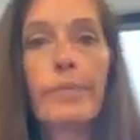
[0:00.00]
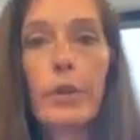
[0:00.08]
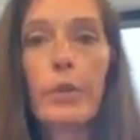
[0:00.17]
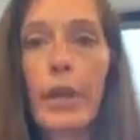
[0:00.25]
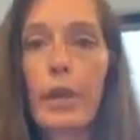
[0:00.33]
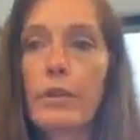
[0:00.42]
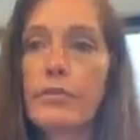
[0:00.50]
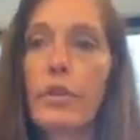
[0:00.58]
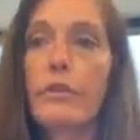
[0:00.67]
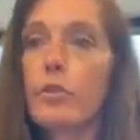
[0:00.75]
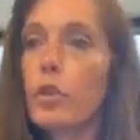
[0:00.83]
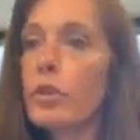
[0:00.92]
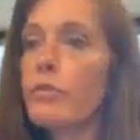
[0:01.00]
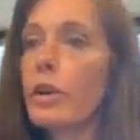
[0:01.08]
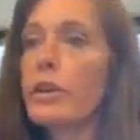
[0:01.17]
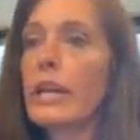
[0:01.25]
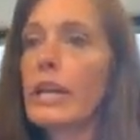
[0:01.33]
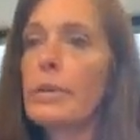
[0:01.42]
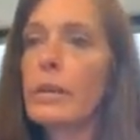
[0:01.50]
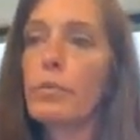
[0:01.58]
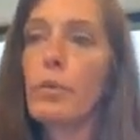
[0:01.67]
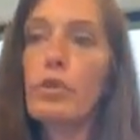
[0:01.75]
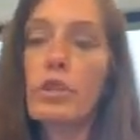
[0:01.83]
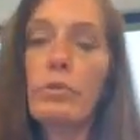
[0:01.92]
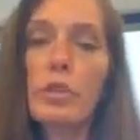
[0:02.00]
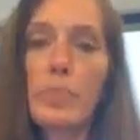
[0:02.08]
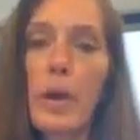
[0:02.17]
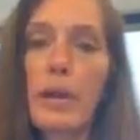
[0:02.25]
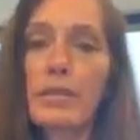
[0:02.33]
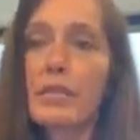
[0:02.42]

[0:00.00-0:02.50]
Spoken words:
It's very fluid, very dynamic emergency response.